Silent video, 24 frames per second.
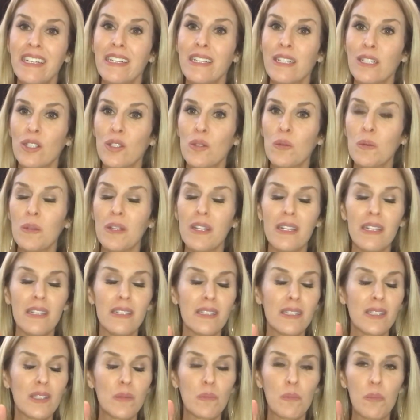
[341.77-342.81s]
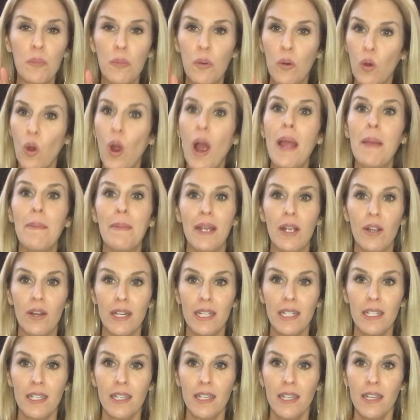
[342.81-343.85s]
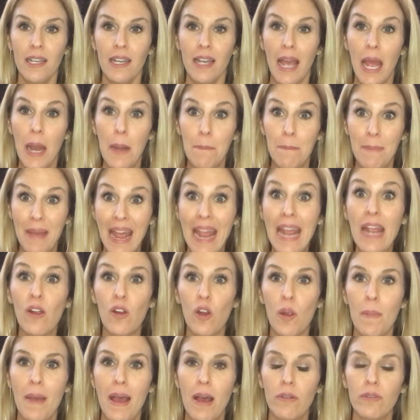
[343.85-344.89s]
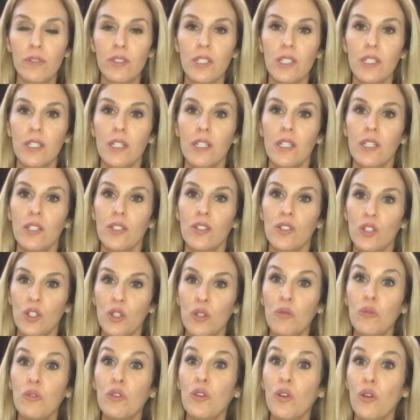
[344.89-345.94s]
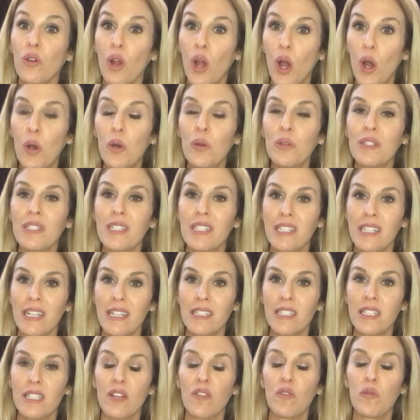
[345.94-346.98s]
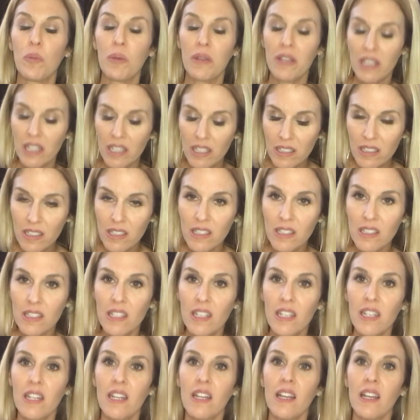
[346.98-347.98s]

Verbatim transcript: is is primary and paramount to your own sense of peace